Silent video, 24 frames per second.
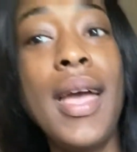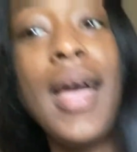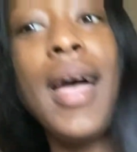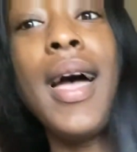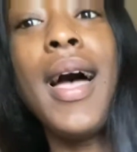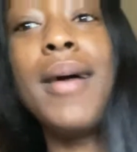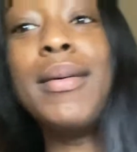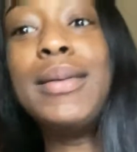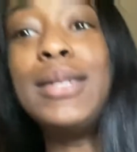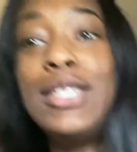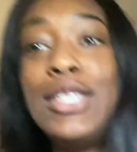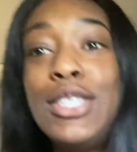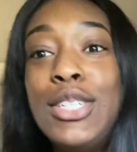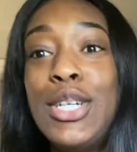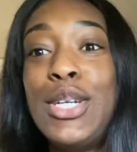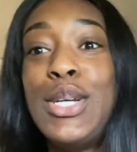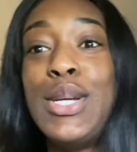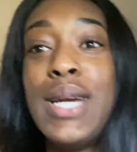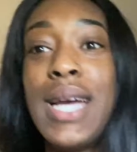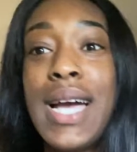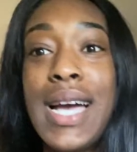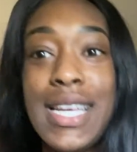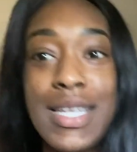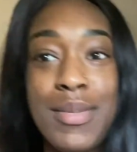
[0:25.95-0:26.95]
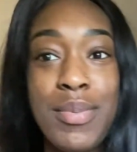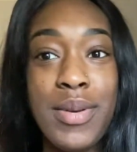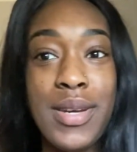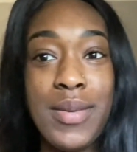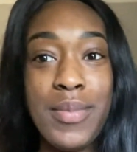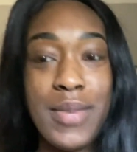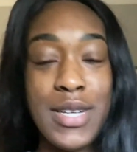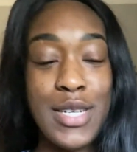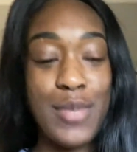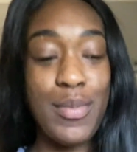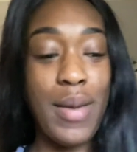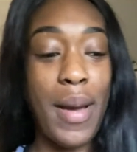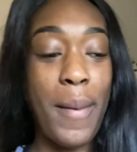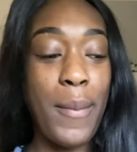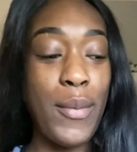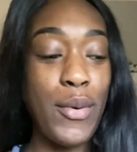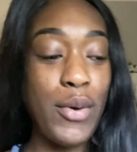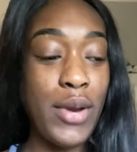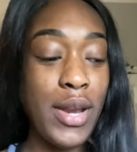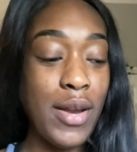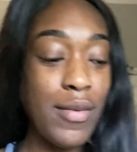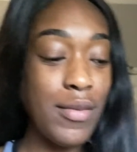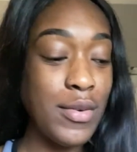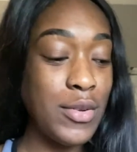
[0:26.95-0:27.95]
gonna show you guys pretty much my
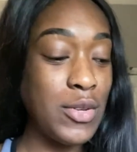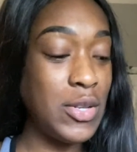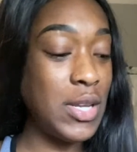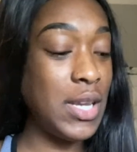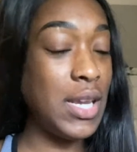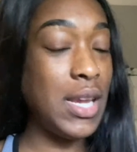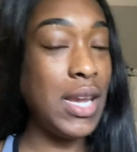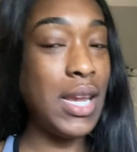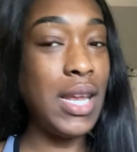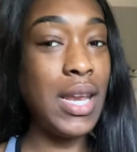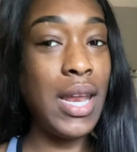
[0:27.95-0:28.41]
morning routine